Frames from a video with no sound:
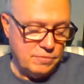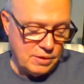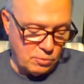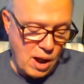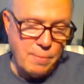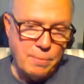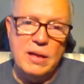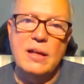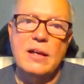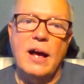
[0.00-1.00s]
rum
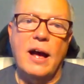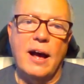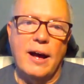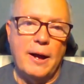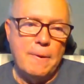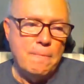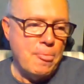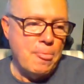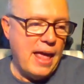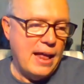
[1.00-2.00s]

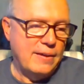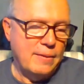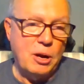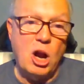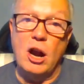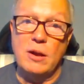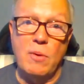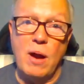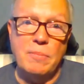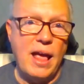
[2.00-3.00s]
and Bacardi
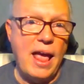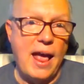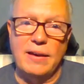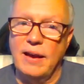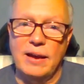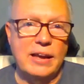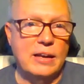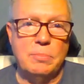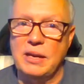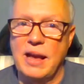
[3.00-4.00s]
rum, and
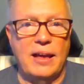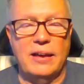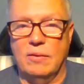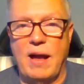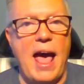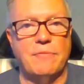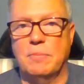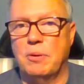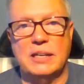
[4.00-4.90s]
it'll be half the